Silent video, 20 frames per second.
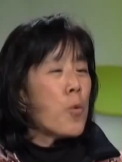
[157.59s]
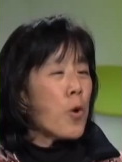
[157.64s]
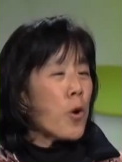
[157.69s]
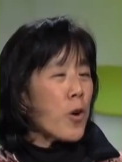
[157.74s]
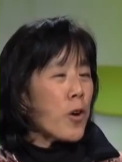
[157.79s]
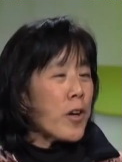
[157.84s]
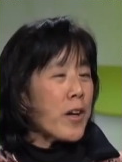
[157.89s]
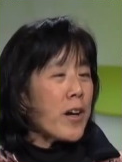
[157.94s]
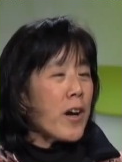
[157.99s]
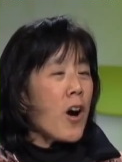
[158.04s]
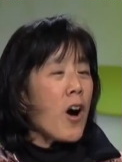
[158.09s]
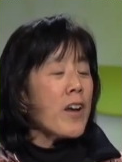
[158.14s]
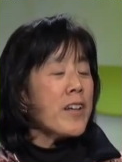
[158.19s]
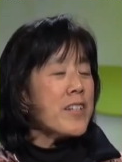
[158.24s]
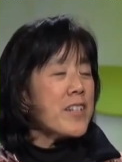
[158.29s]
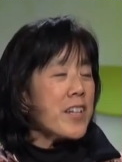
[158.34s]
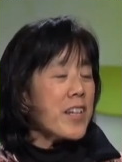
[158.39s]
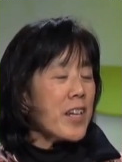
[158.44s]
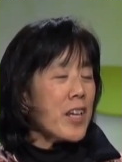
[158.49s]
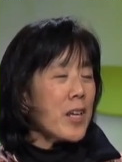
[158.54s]
work
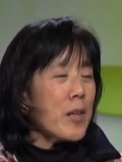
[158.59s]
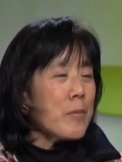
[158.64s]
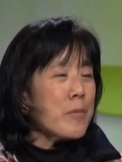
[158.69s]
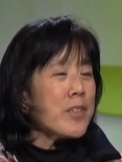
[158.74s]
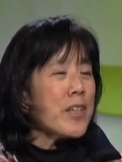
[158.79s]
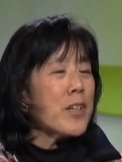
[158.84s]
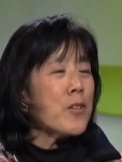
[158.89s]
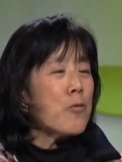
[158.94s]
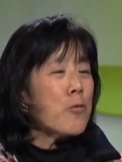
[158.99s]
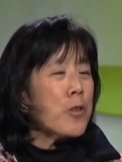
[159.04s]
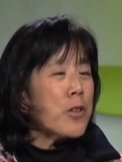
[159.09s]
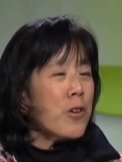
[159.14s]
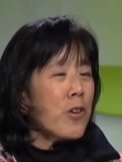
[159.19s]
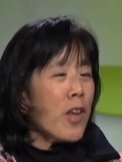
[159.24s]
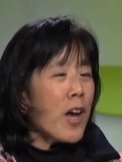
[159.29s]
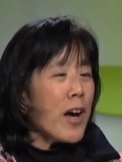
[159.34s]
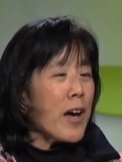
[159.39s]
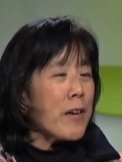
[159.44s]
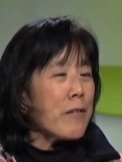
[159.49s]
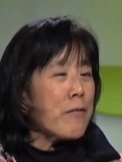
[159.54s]
on teams in real
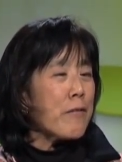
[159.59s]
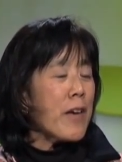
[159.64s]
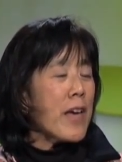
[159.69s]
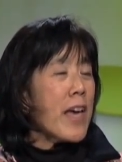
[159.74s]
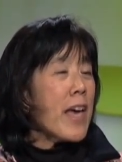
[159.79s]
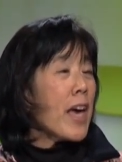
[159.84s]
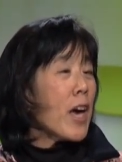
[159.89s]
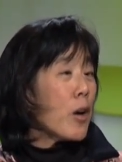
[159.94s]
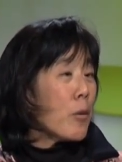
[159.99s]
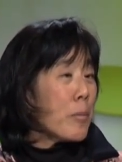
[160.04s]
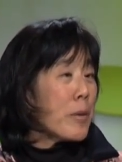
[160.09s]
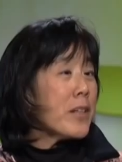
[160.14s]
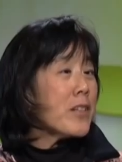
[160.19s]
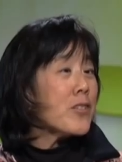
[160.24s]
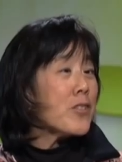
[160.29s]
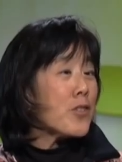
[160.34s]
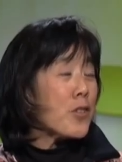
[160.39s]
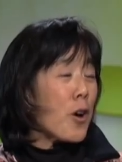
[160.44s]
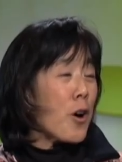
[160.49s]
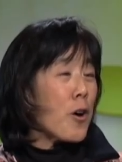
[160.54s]
life helping
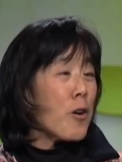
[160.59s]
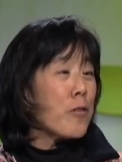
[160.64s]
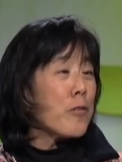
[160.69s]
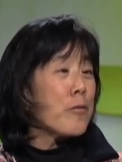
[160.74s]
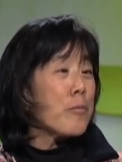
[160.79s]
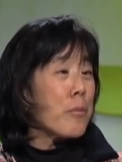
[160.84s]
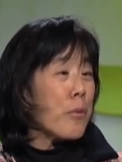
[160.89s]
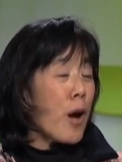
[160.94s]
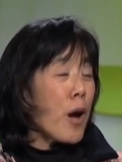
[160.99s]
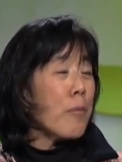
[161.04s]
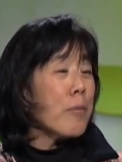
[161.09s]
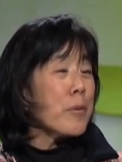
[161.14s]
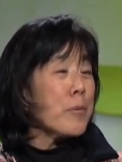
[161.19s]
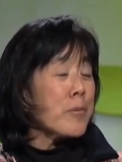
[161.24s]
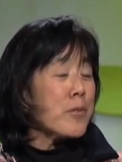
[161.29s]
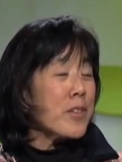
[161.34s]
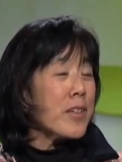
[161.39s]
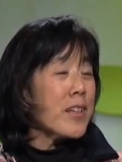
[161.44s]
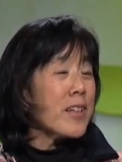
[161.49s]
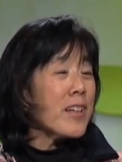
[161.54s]
to solve
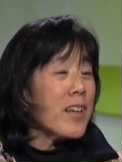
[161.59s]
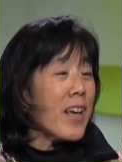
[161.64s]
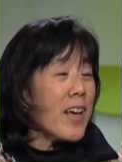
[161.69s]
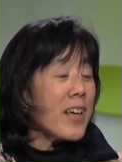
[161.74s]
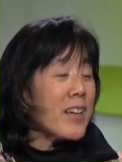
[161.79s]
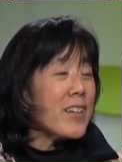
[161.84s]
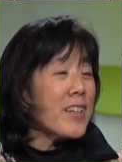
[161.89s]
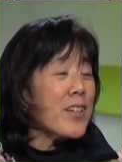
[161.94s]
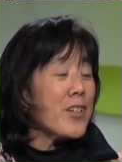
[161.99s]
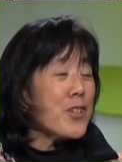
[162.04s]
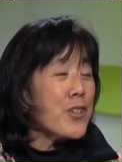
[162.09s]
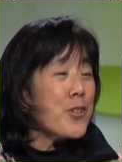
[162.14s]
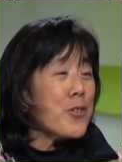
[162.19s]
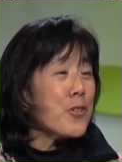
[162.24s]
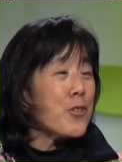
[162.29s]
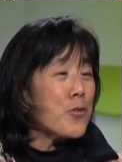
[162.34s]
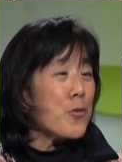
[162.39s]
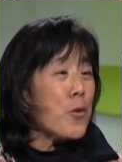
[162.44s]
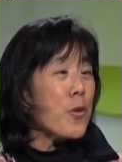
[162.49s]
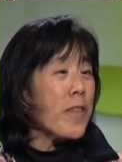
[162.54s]
problems and, and
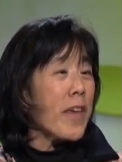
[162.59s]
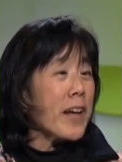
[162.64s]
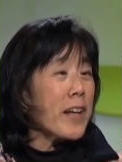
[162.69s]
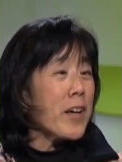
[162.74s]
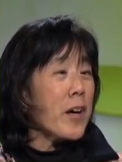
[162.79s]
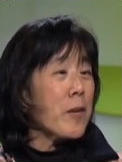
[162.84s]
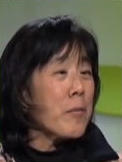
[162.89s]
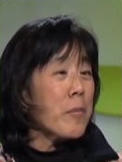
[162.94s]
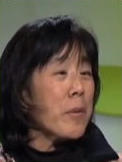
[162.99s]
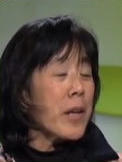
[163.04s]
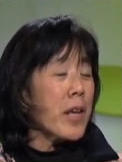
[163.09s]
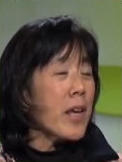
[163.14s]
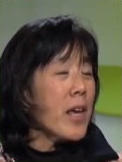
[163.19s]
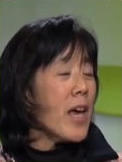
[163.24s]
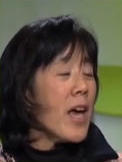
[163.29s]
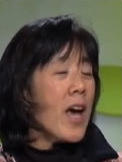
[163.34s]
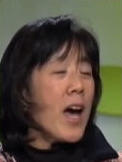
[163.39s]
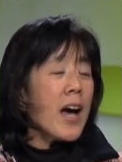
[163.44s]
issues for that company.